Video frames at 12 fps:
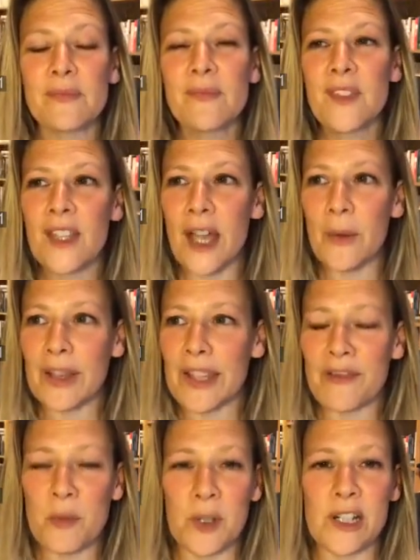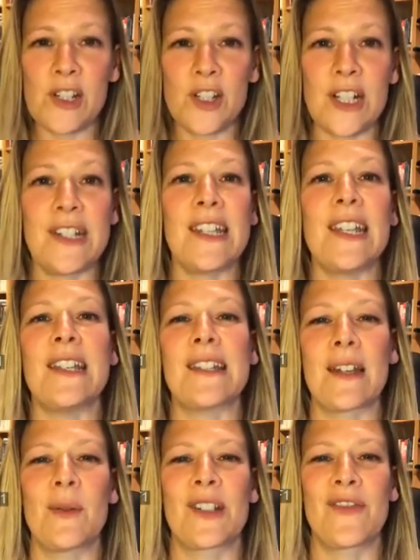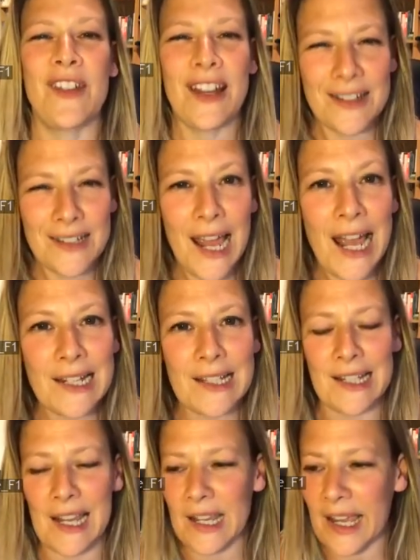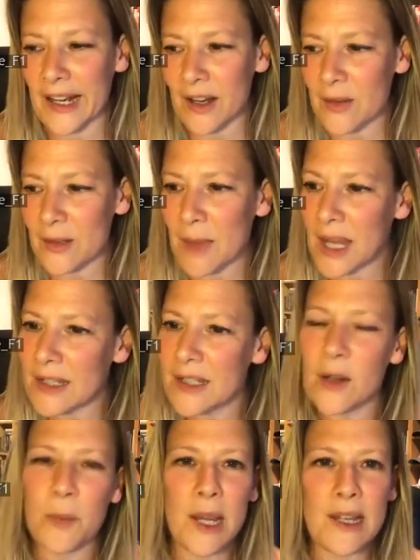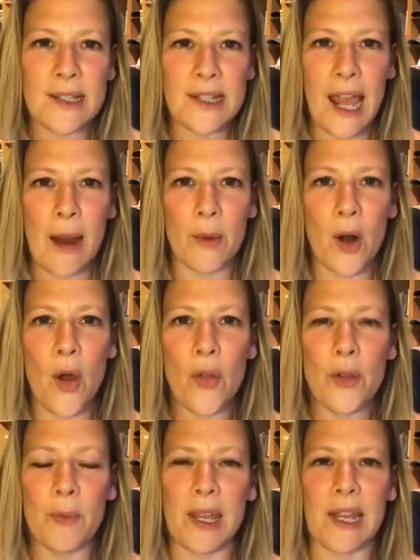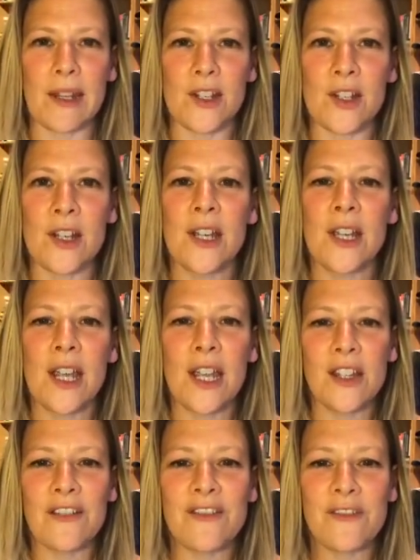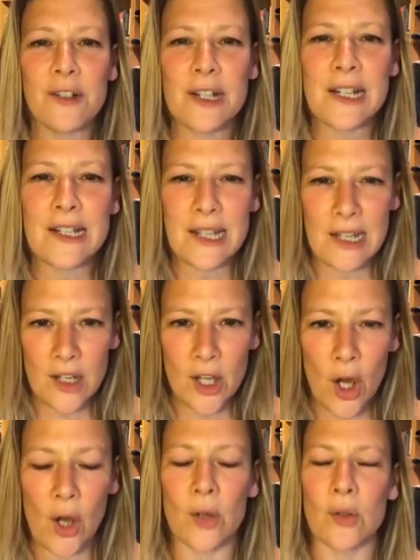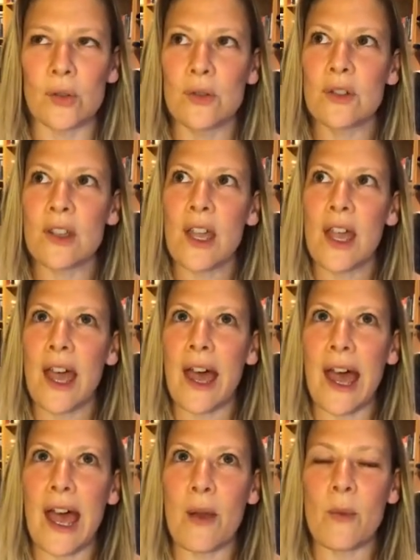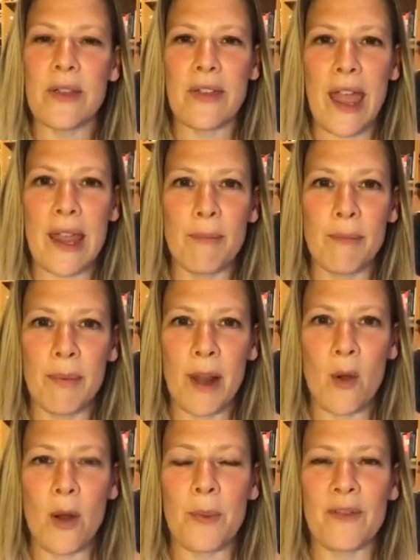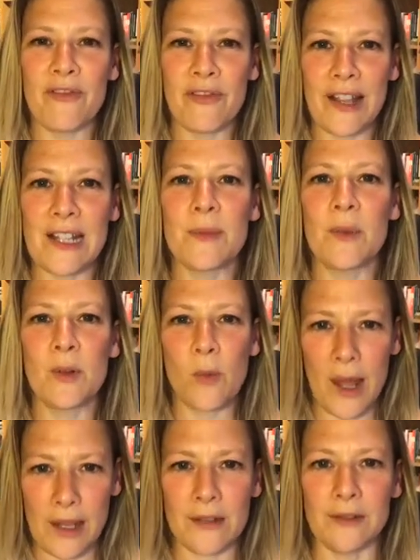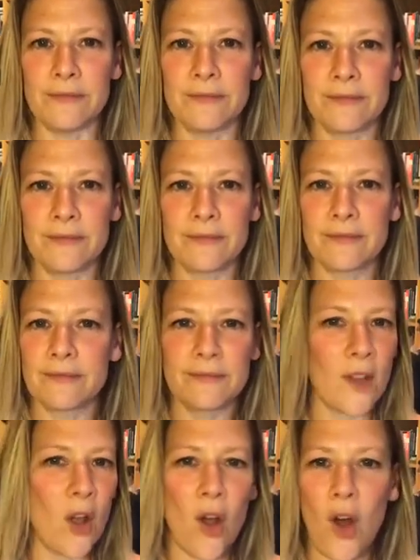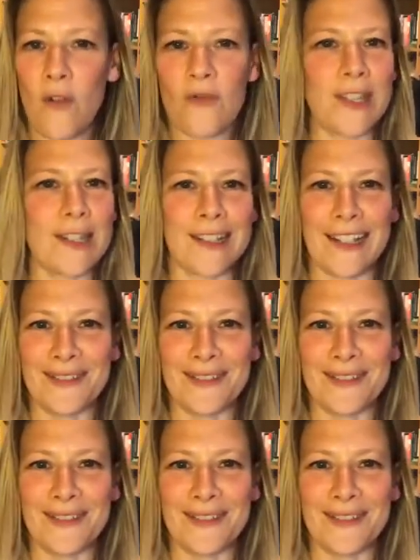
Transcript: I went there for British GTs and it was fantastic, and I was made to do a piece to camera on the beach in the freezing cold with a blow-up inflatable whale. Obviously.